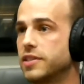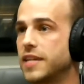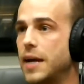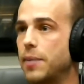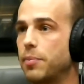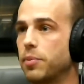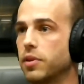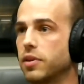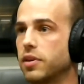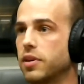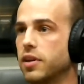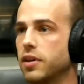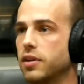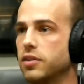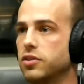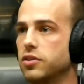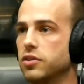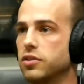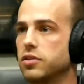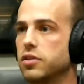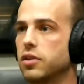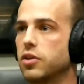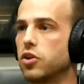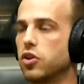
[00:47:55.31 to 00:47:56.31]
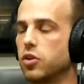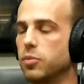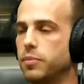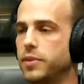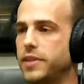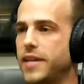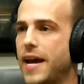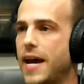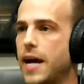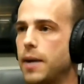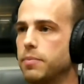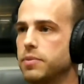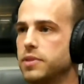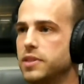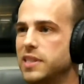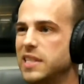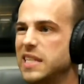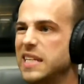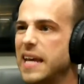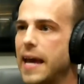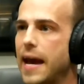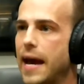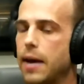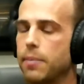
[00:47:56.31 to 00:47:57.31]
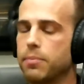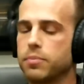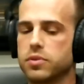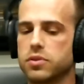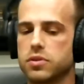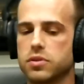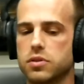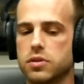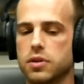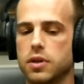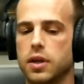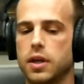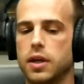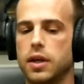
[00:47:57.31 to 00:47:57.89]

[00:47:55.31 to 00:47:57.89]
applications. They call them dApps.